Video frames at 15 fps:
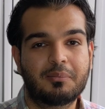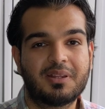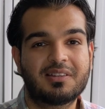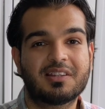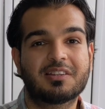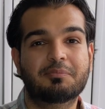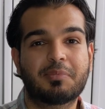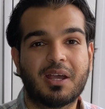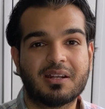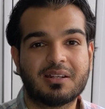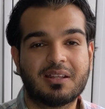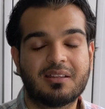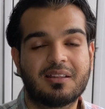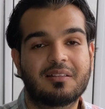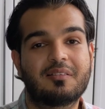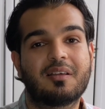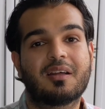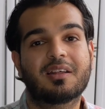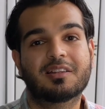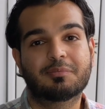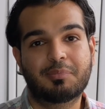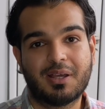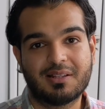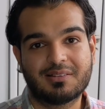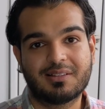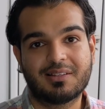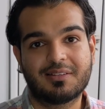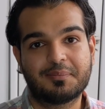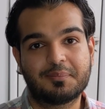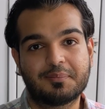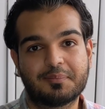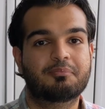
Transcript: means expecting the unexpected.